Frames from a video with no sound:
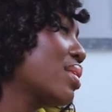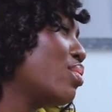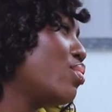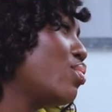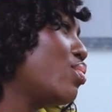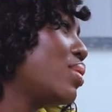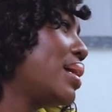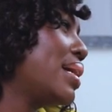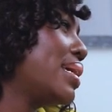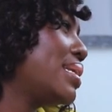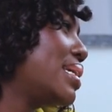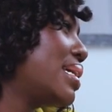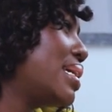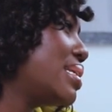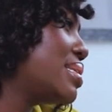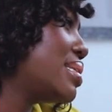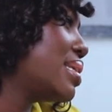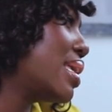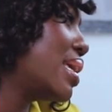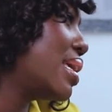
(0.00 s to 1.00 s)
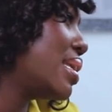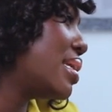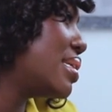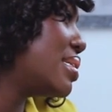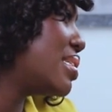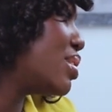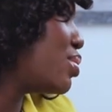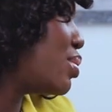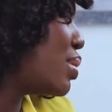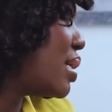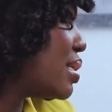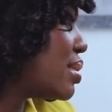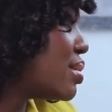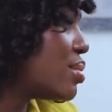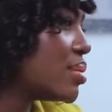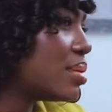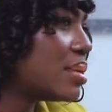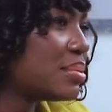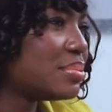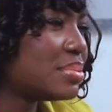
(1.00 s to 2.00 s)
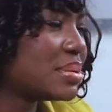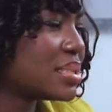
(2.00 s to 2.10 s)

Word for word: why Dyson Energy, why solar